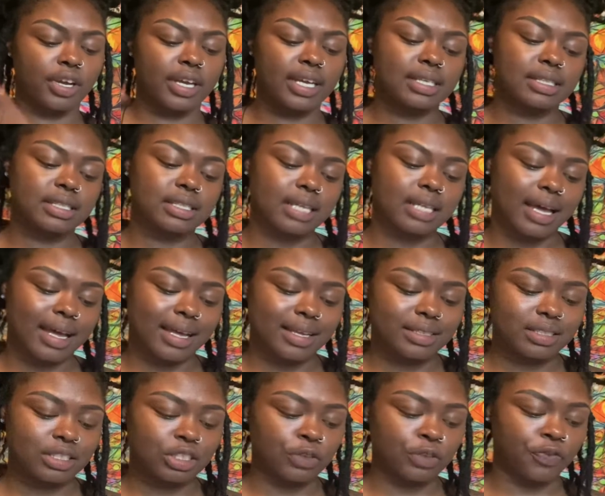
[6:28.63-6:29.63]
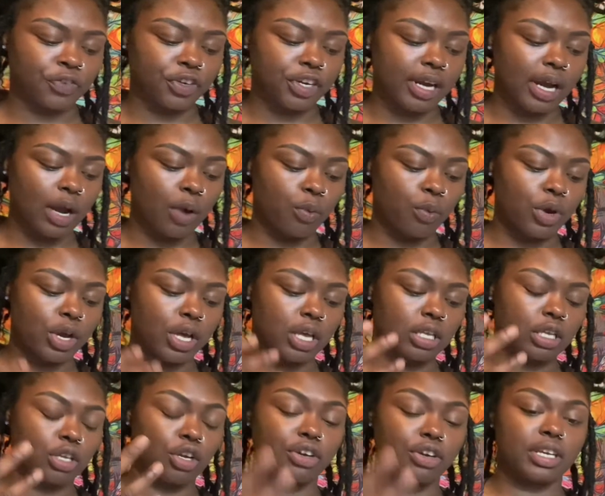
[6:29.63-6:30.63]
insides to figure out what
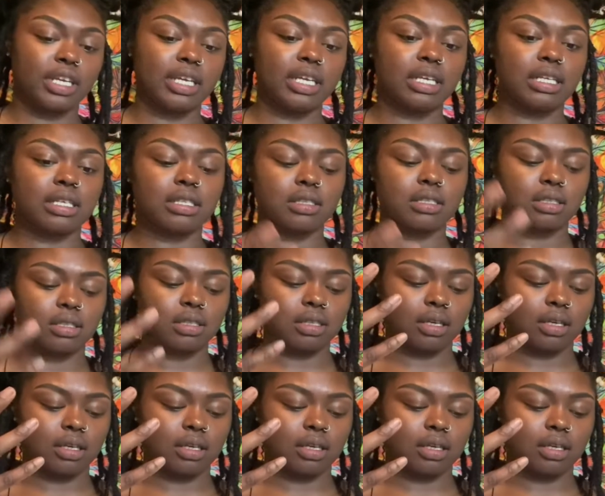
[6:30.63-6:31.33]
your needs,